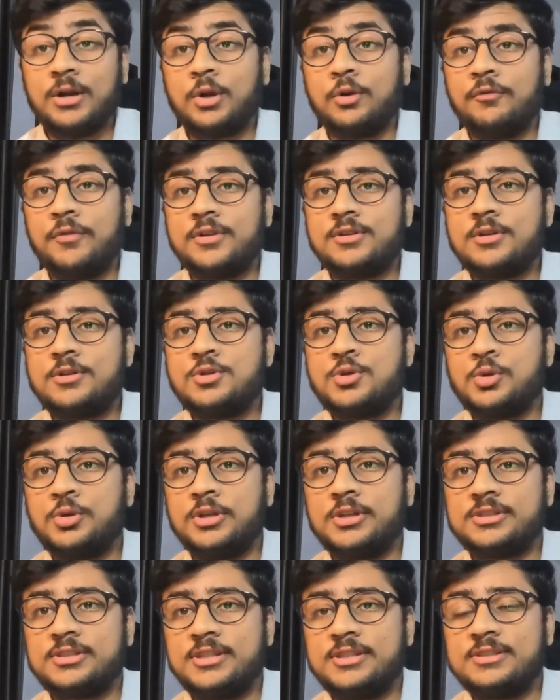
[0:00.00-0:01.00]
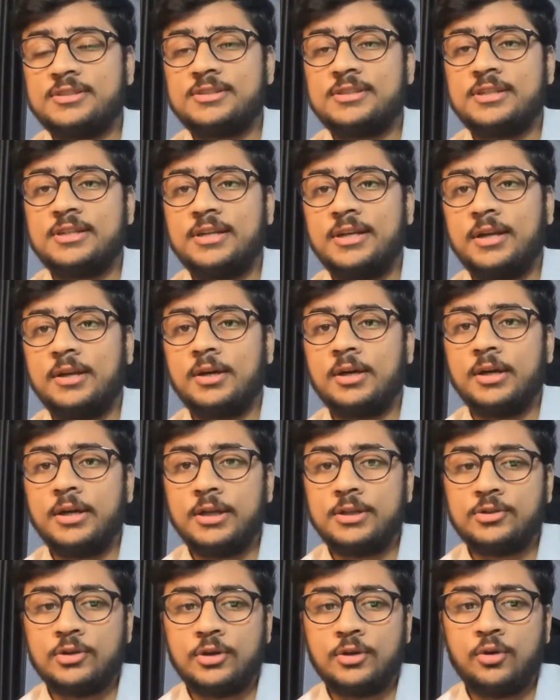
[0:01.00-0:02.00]
To which the junior says that
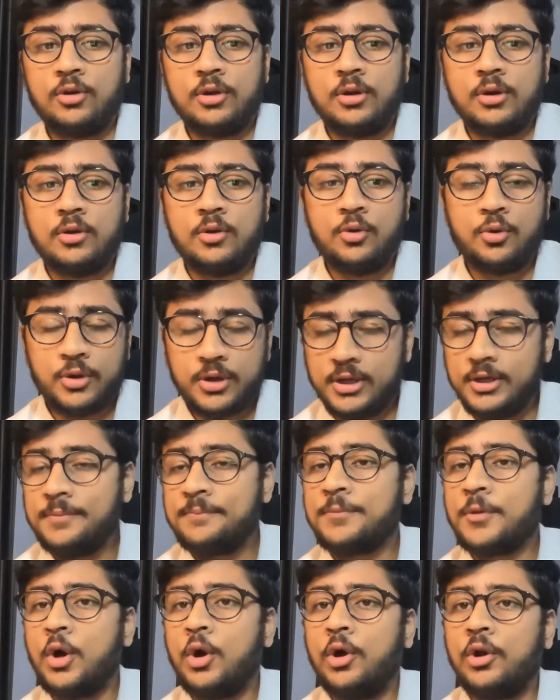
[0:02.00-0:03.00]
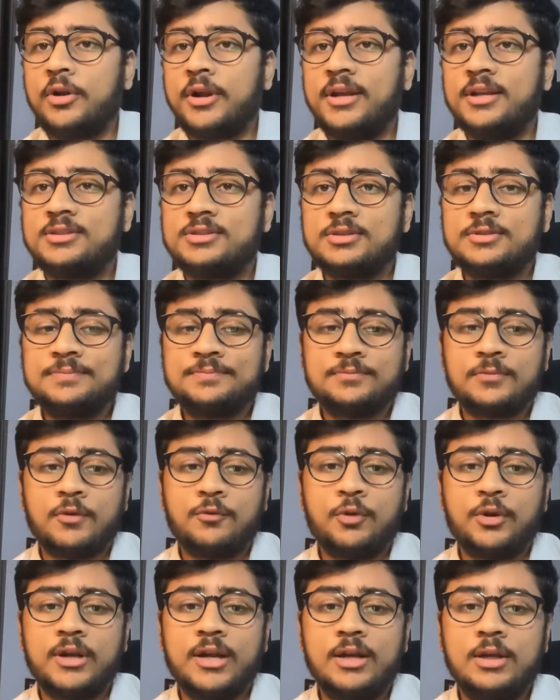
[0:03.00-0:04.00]
it's okay, all right, sir.
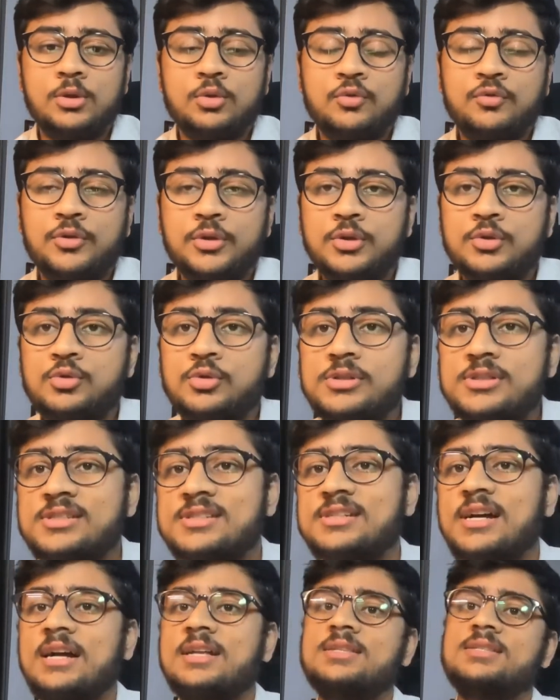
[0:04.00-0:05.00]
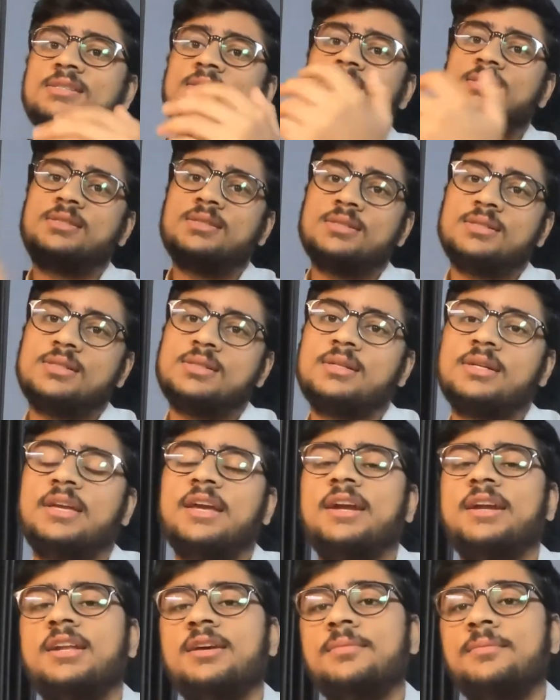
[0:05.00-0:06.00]
What I'll do for you is I'll just
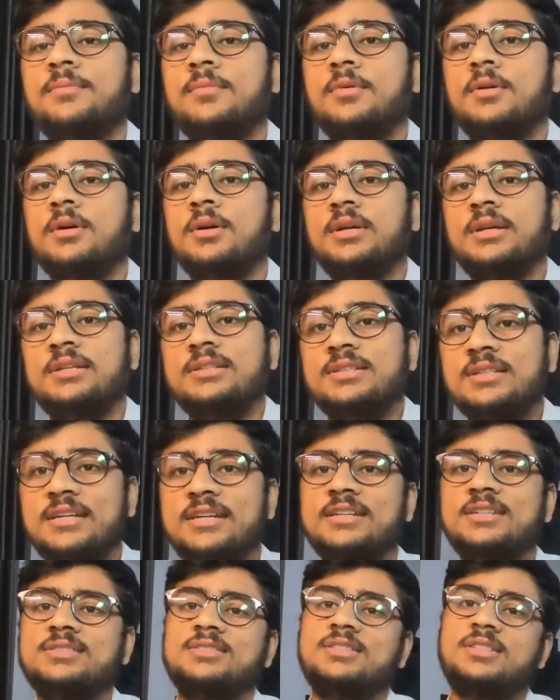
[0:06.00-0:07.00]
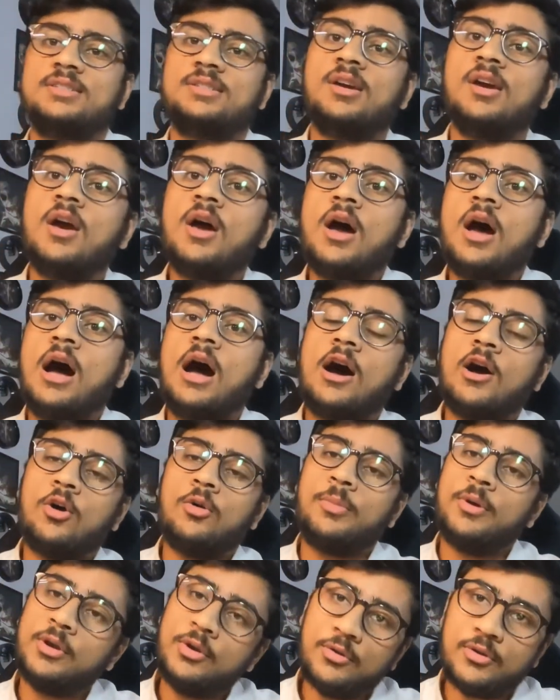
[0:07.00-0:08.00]
get him in the later stage. How
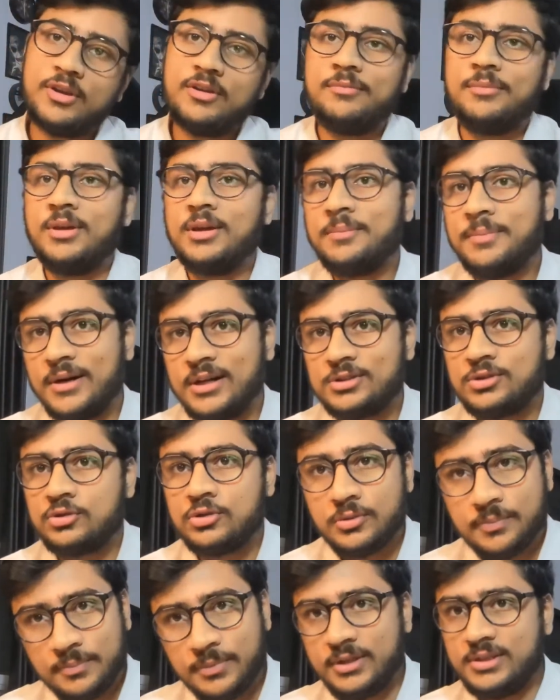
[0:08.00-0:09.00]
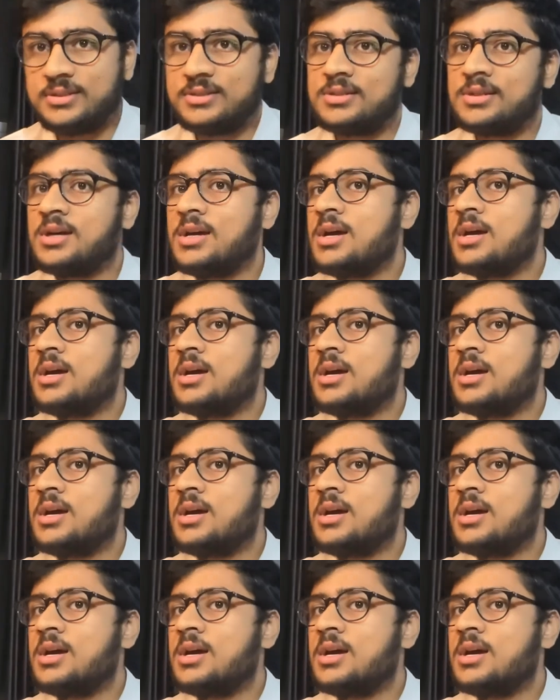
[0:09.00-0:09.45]
about you give me a password, please?